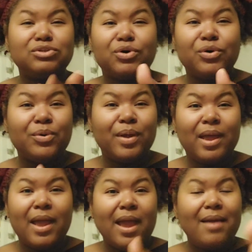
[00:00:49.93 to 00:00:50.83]
So
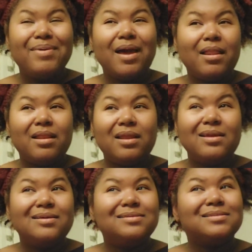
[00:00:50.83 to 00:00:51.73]
happy
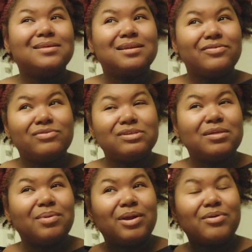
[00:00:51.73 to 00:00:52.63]
holidays, and if you
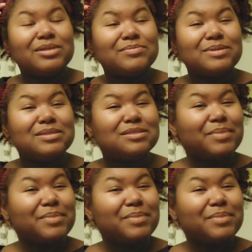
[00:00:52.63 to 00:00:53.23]
celebrate Christmas,